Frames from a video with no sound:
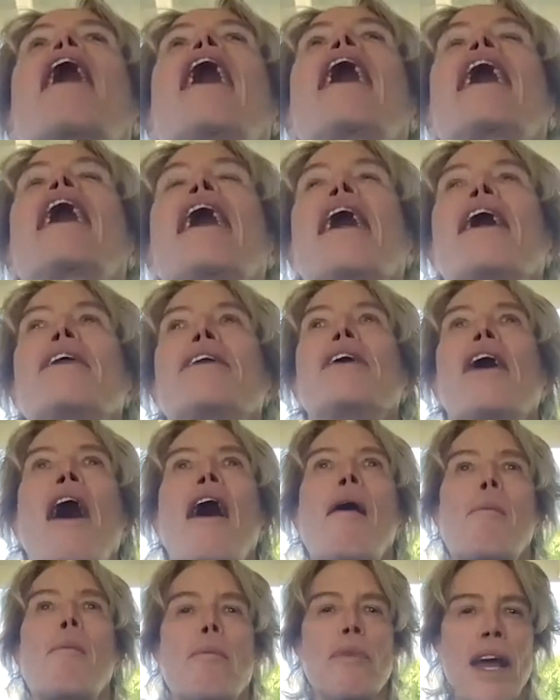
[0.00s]
And
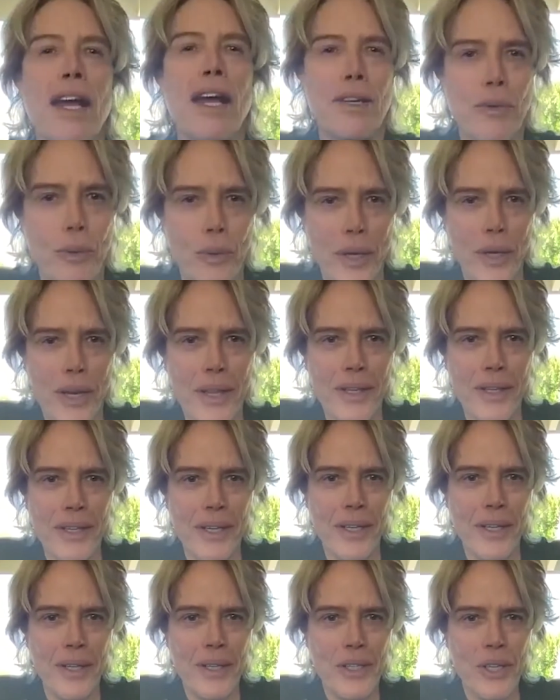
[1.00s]
that's one of
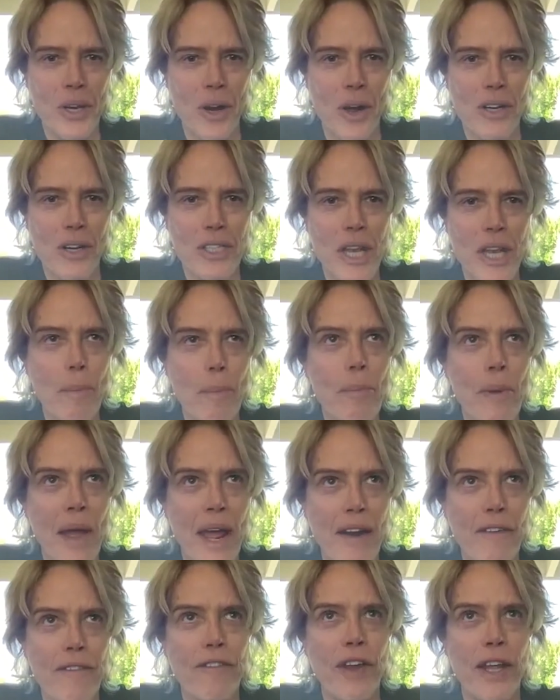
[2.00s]
the songs that
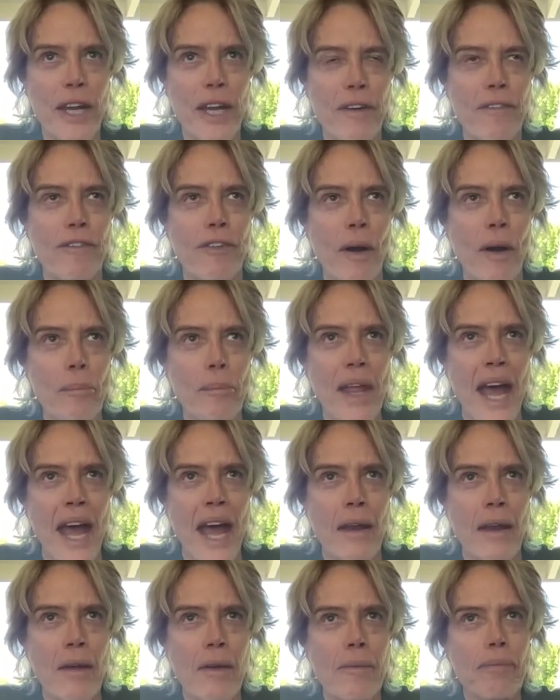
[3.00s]
benefited from
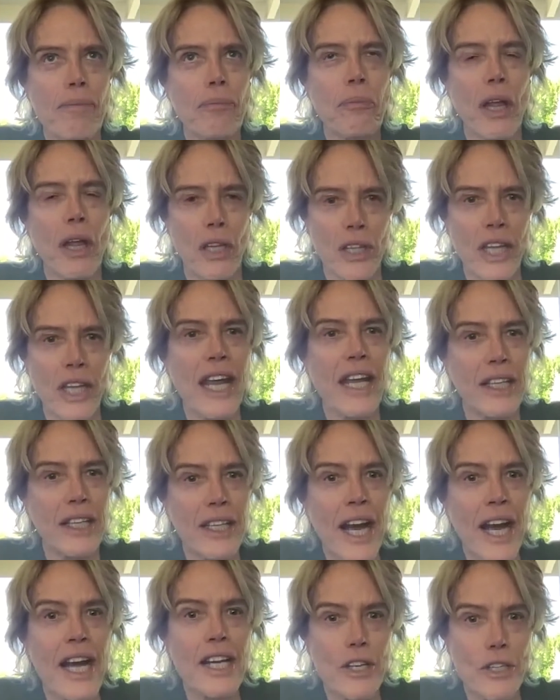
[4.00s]
that late
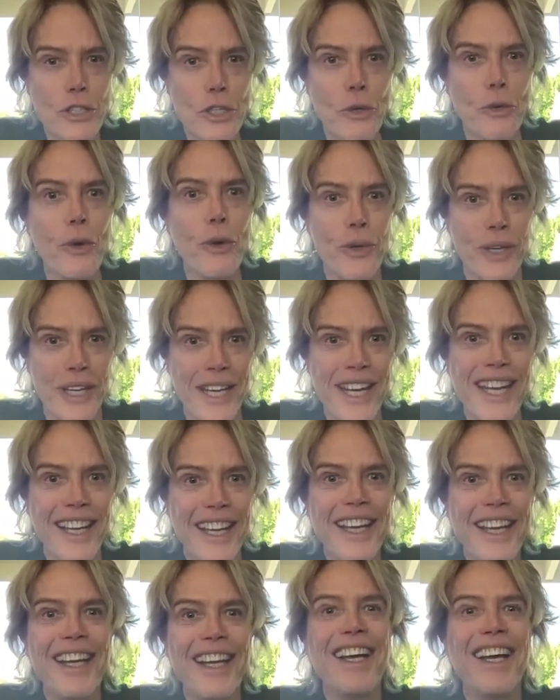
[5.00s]
night
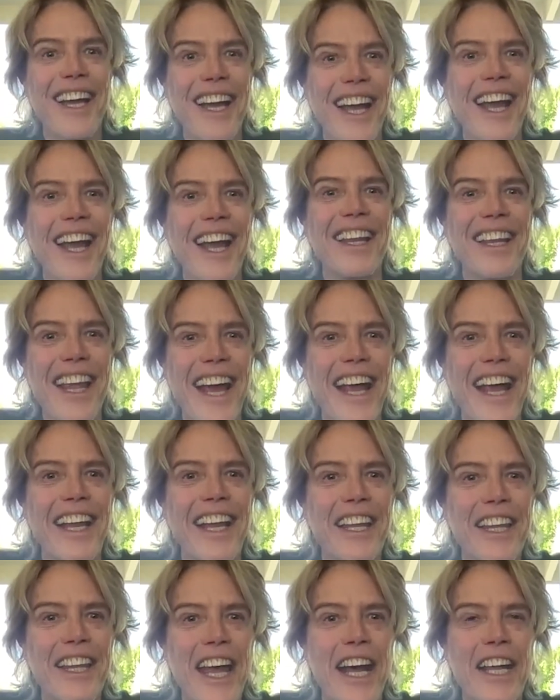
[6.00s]
scrutiny and
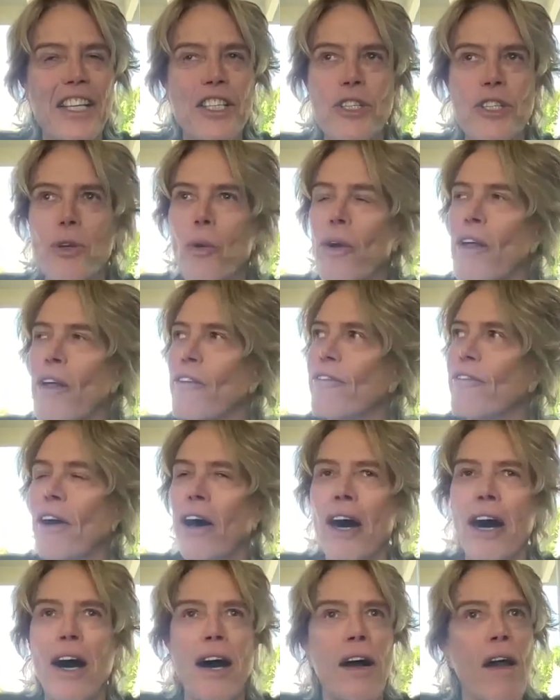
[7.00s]
that sort
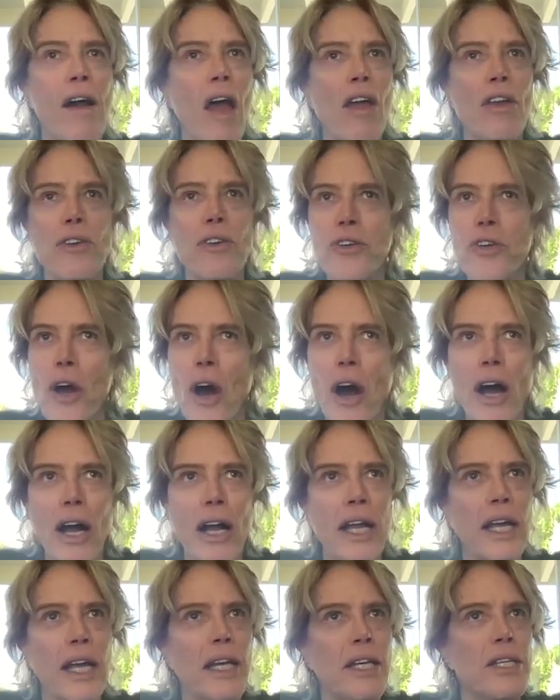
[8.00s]
of
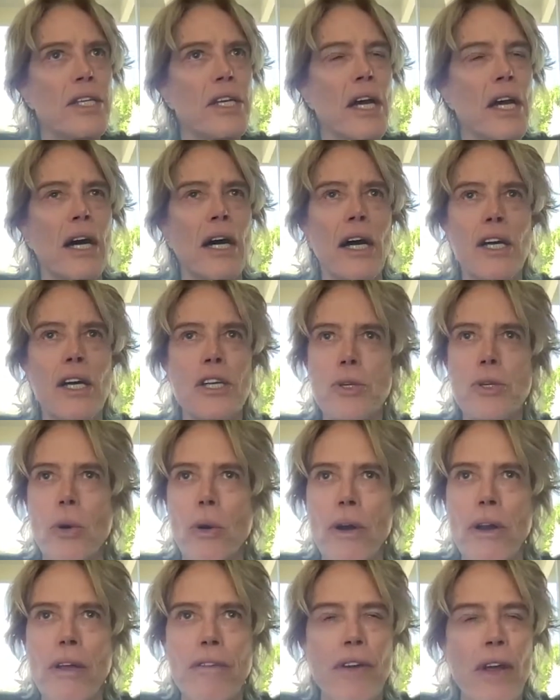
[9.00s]
dogged
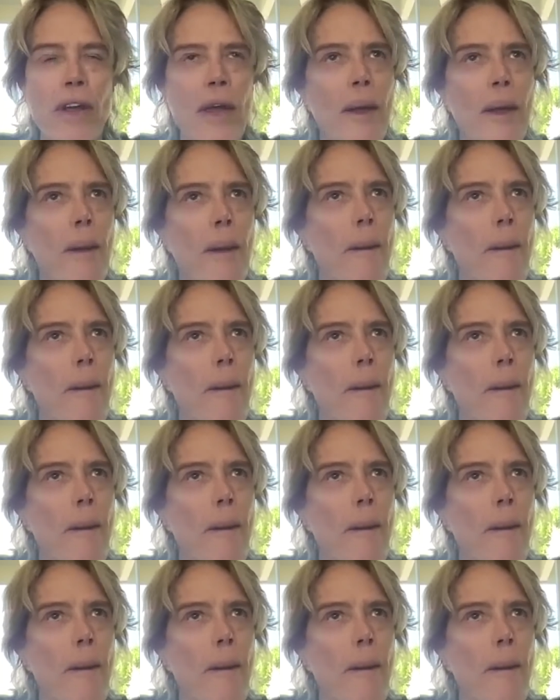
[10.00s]
sort of,